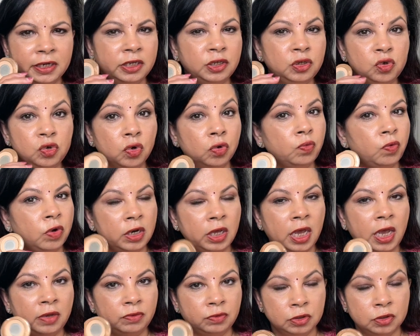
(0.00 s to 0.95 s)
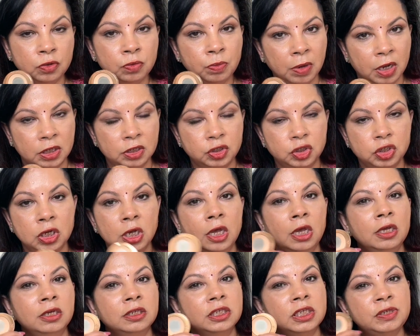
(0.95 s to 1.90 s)
You don't want to have too
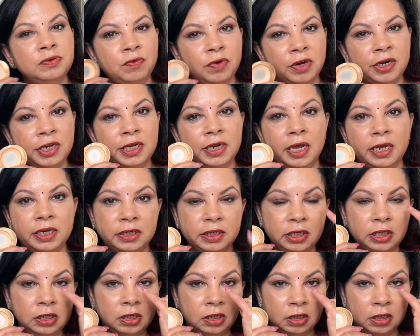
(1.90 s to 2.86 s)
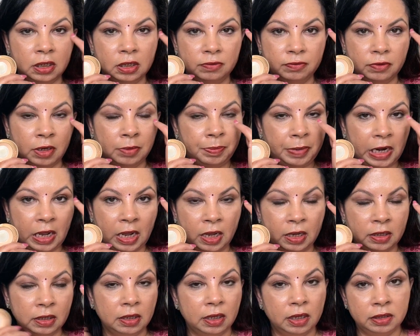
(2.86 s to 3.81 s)
much, just very lightly
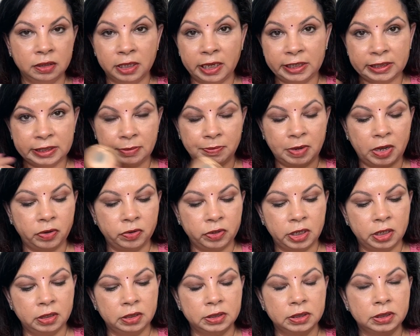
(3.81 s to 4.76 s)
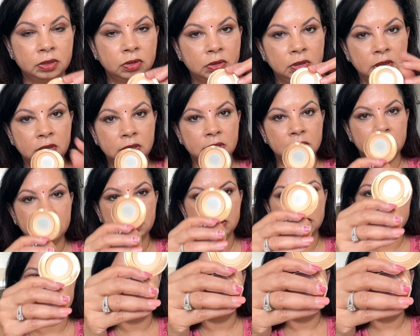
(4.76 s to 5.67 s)
apply, and that's about it. So this is the